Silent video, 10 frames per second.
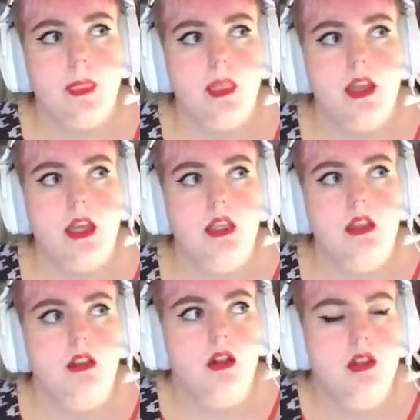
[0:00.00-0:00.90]
and
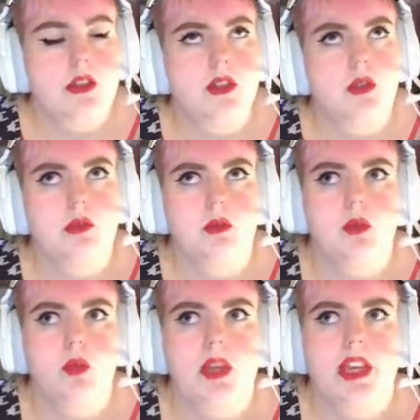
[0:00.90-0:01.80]
also
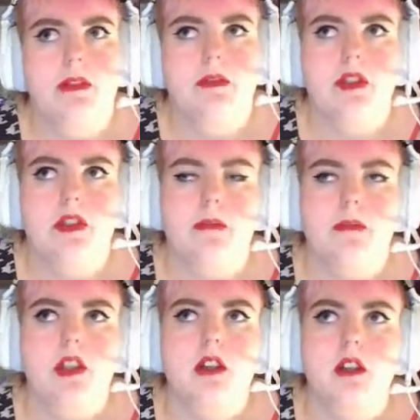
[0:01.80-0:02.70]
we have something
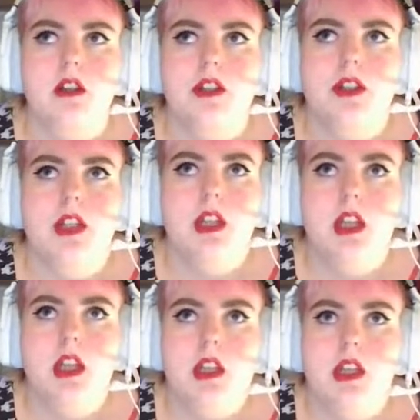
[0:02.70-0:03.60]
called
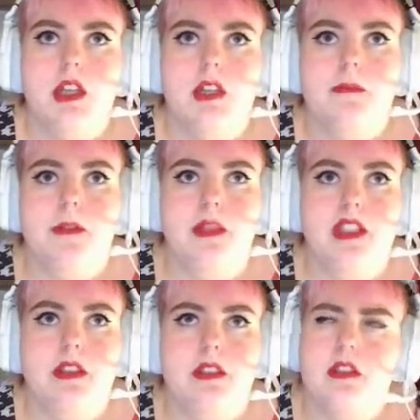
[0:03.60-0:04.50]

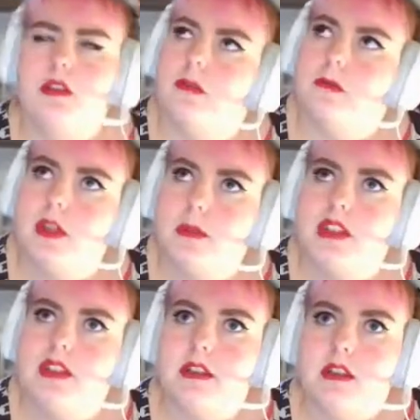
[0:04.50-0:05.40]

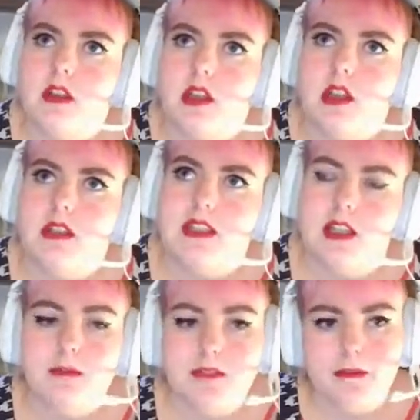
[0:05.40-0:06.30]
feminist
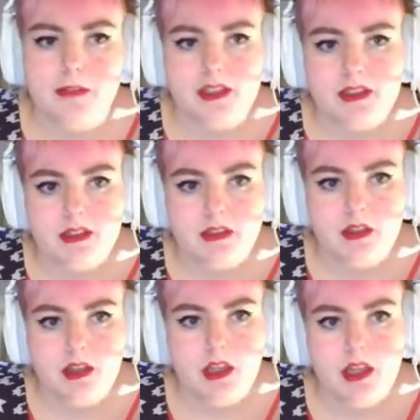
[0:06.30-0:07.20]
self-defense,
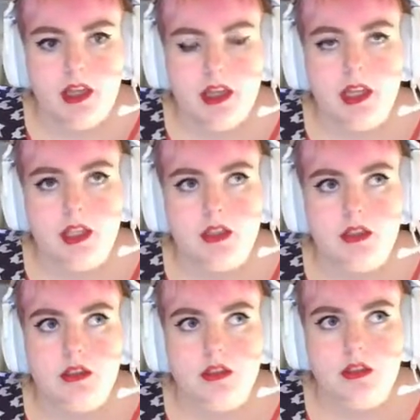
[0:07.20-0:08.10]

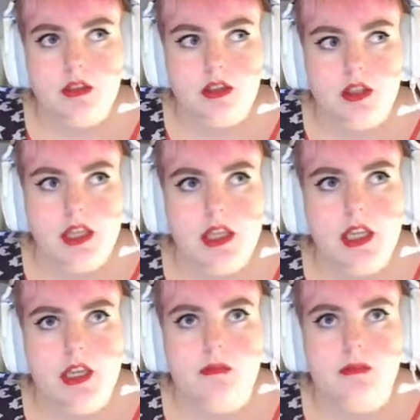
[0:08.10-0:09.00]
and they
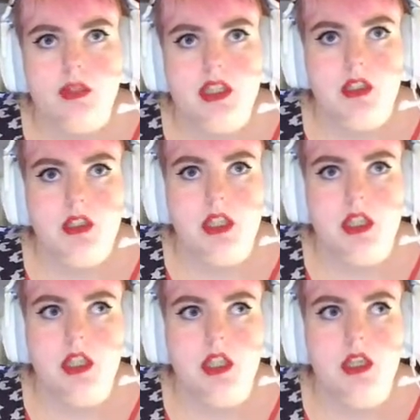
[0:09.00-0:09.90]
have been
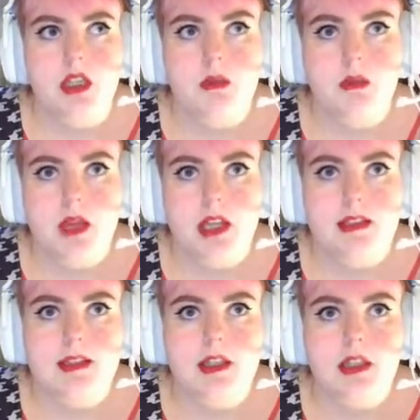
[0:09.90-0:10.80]
in
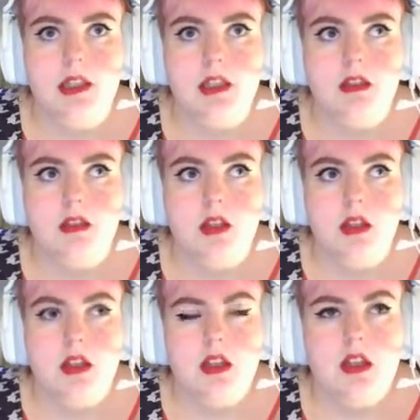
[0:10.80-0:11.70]
Palestine
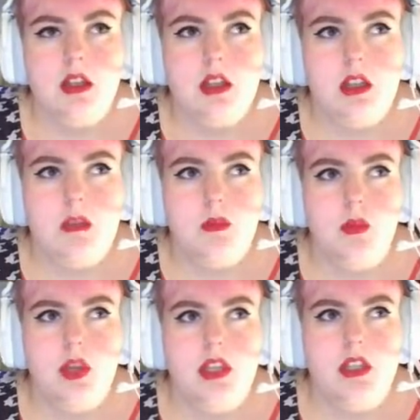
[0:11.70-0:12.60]

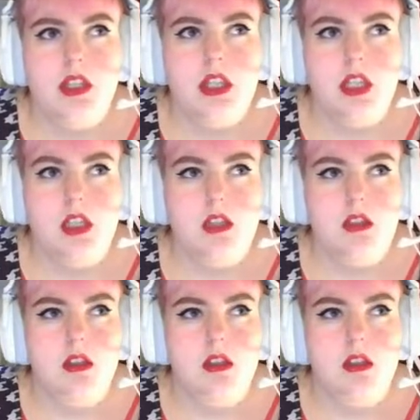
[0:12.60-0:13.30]
and in,